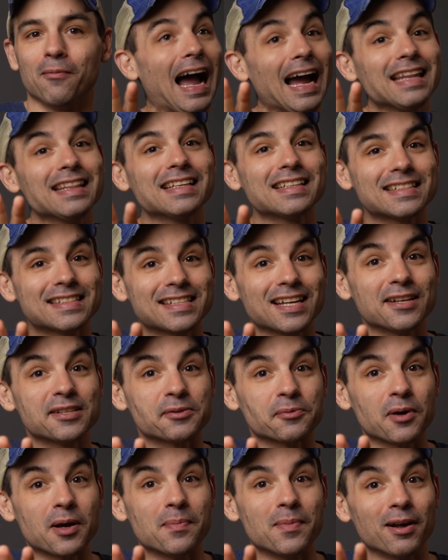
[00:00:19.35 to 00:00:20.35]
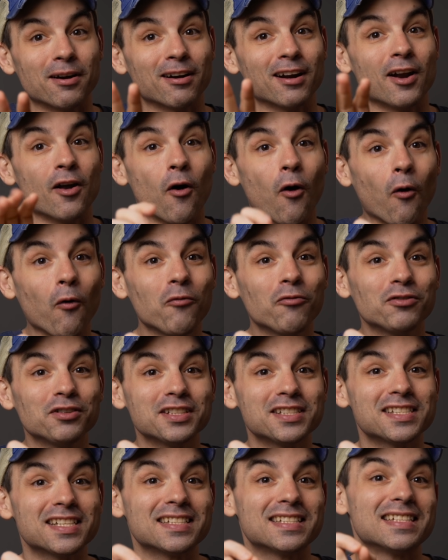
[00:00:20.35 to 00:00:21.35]
I think it sounds way better, and
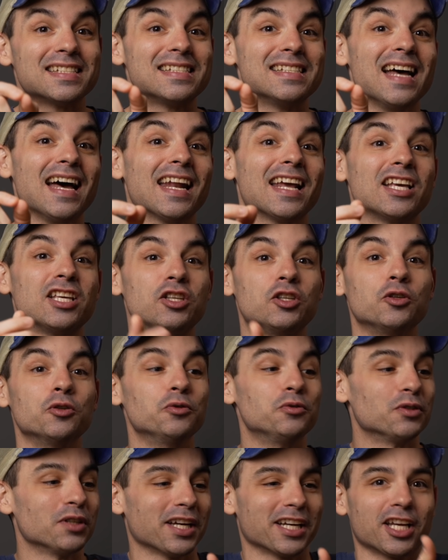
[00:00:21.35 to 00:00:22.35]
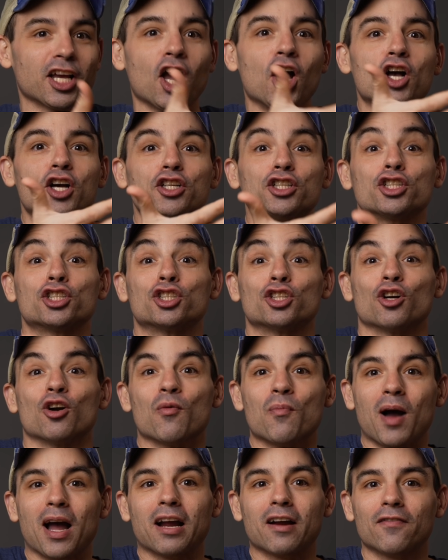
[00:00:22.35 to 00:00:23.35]
hopefully, since it's not a huge, like, Shure
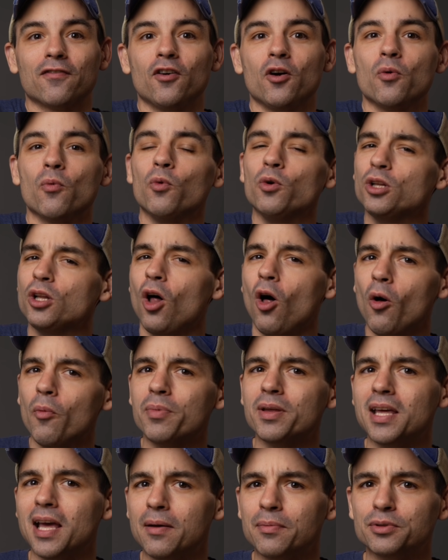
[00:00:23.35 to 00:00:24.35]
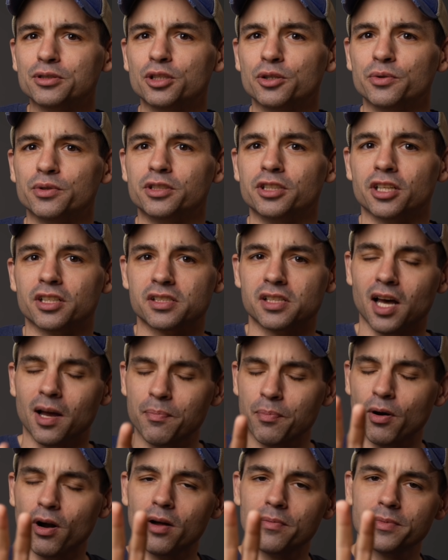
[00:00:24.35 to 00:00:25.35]
microphone, we'll all be able to adjust. I
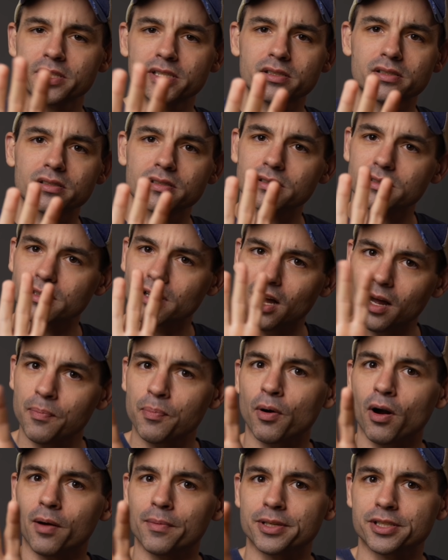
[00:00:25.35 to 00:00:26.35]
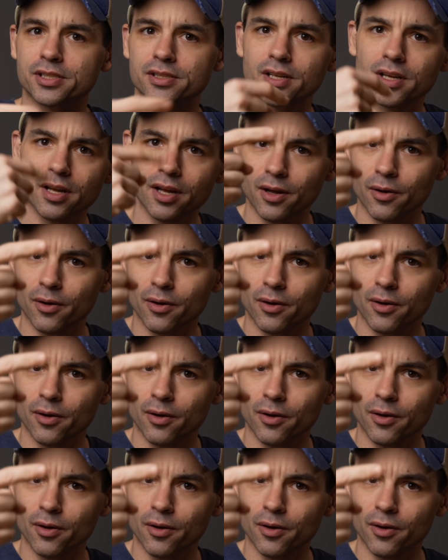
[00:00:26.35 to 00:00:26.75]
promise. I promise.